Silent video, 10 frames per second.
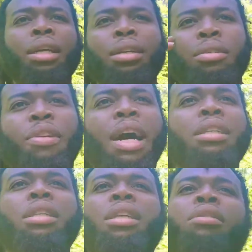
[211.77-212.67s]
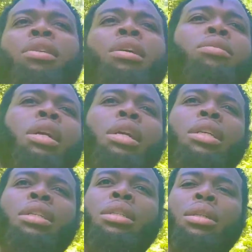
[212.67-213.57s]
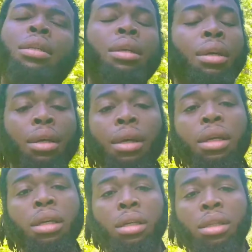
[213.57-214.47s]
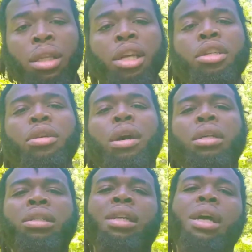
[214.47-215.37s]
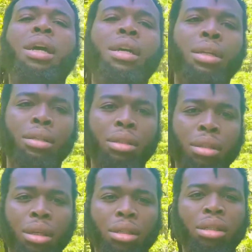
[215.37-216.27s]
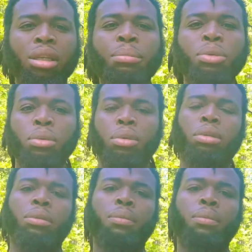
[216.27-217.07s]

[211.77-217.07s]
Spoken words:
5G giving off radiation. These are signs and symbols.